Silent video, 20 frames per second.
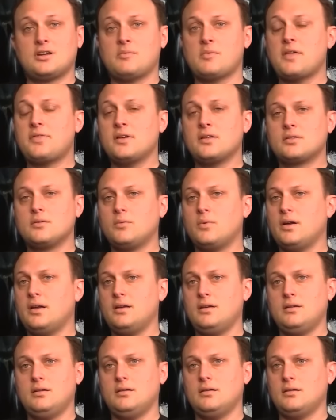I think the
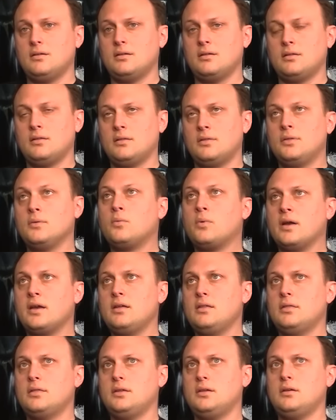way
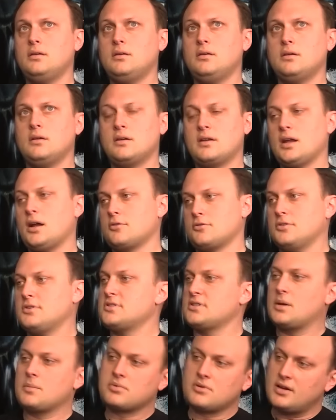the encounter
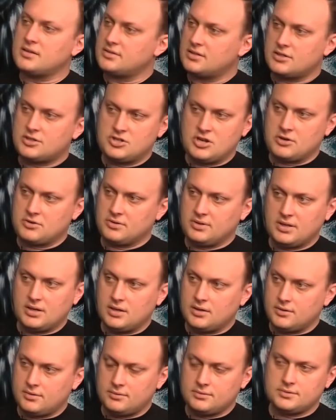design process generally
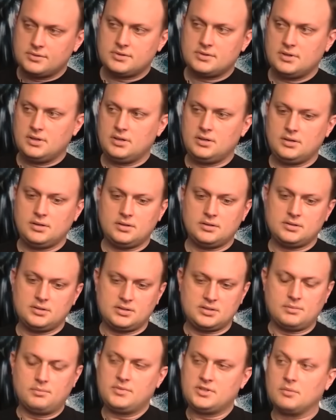goes is
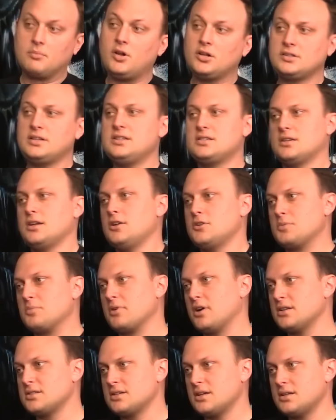it's a multi-stage
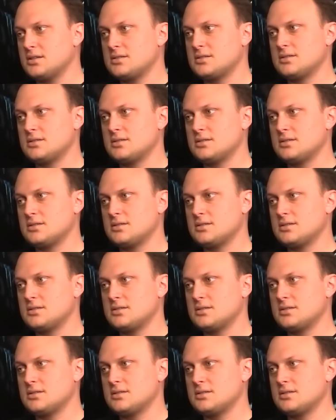process.